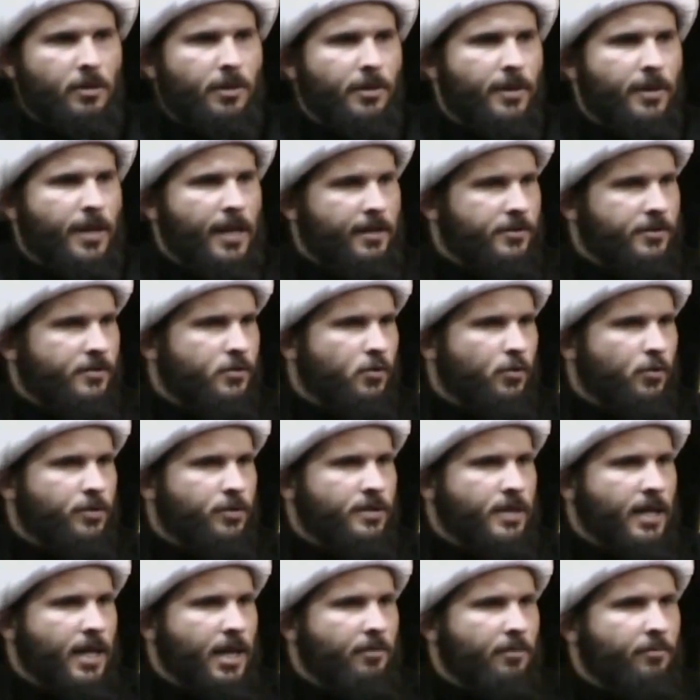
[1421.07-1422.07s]
That is going
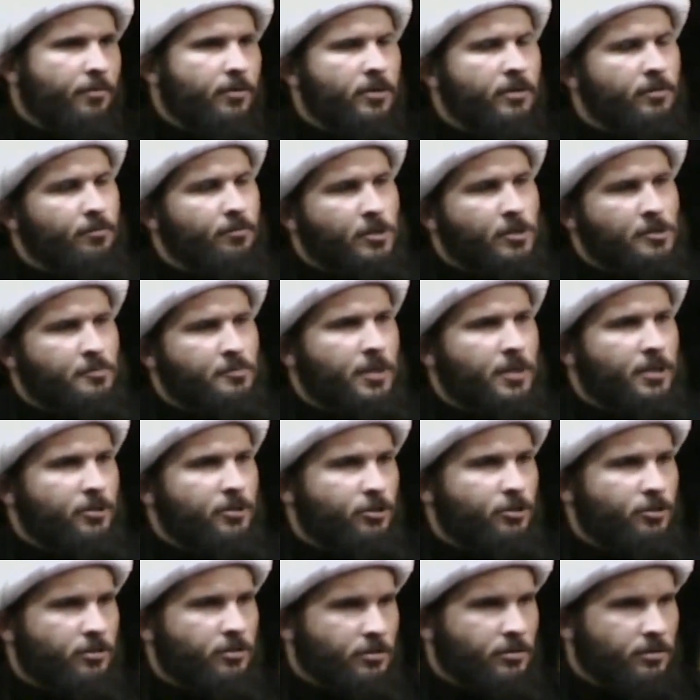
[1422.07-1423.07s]
to happen, be
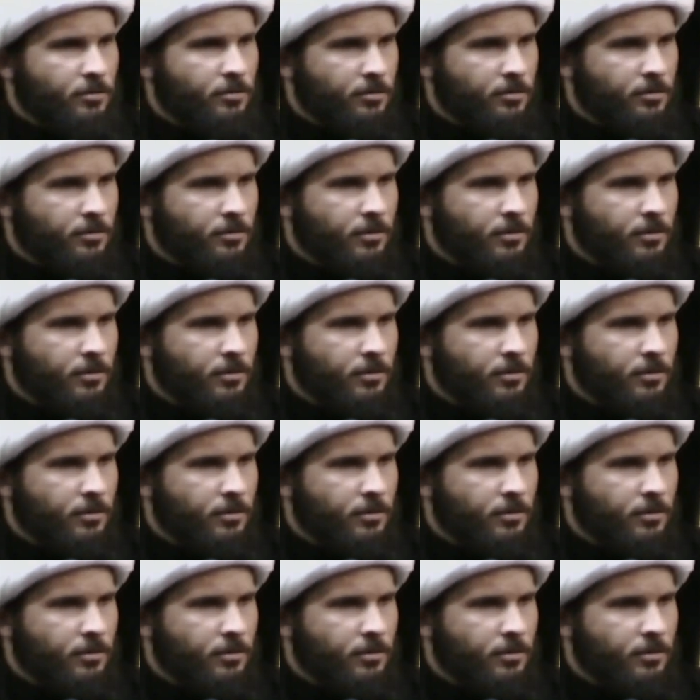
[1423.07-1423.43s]
patient.